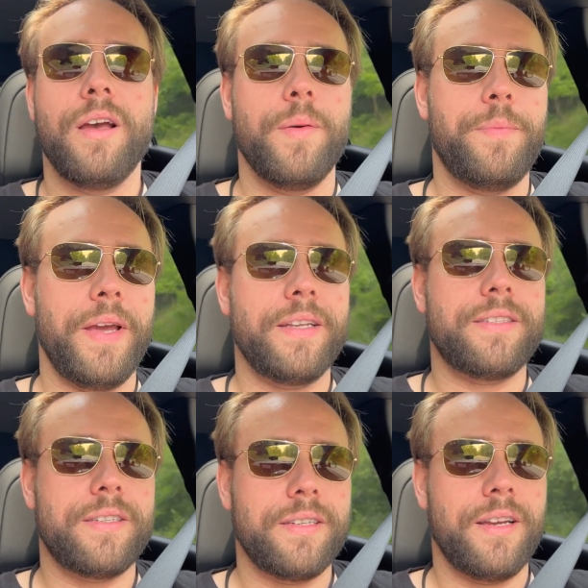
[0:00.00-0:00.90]
a
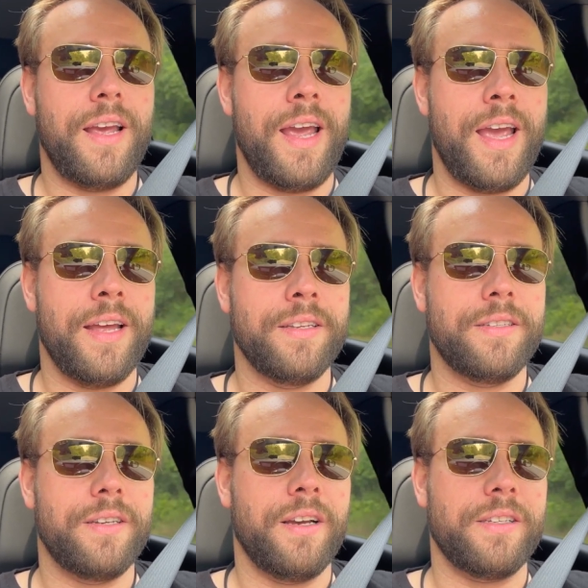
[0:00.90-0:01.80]
bit
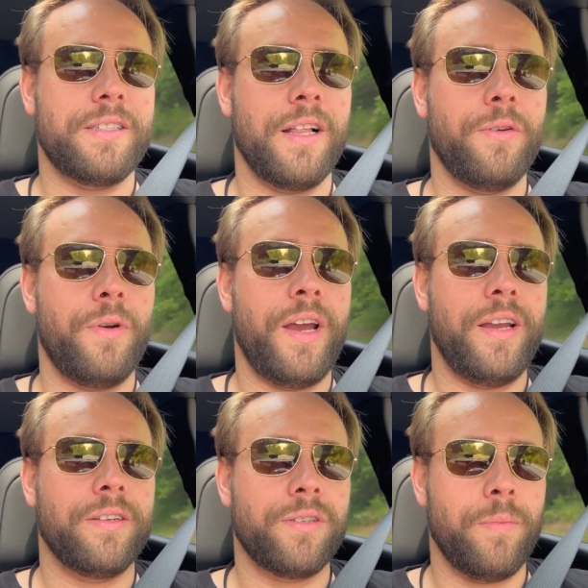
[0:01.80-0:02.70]
and
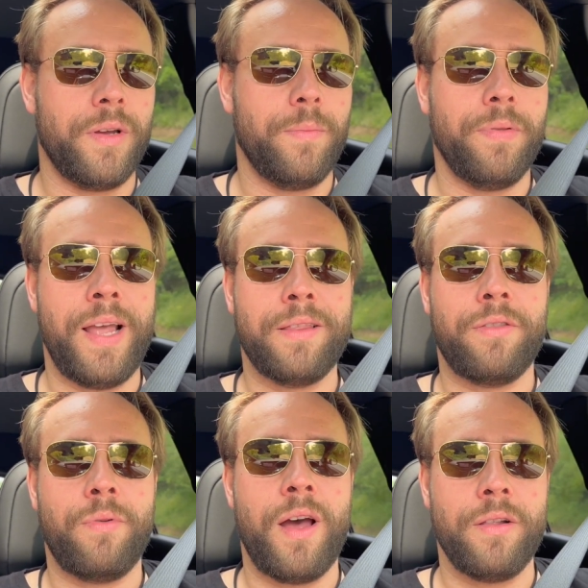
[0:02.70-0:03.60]
accelerate, so I'm going to plant the
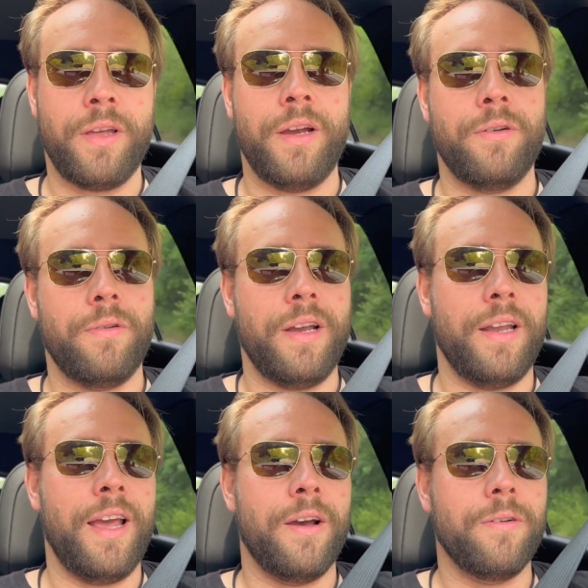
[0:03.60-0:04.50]
throttle here right
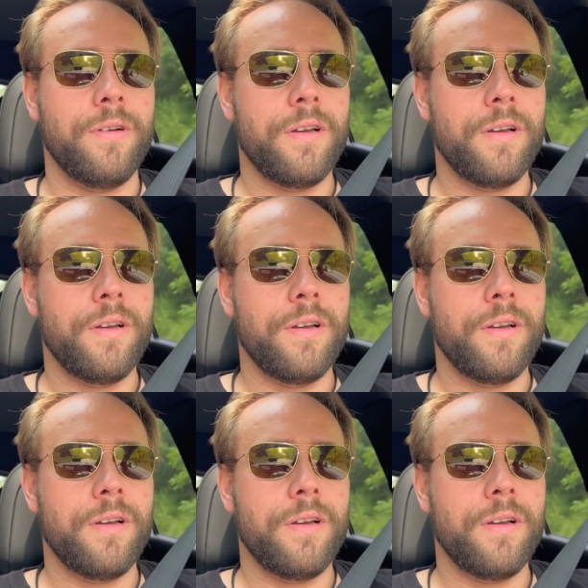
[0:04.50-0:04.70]
now,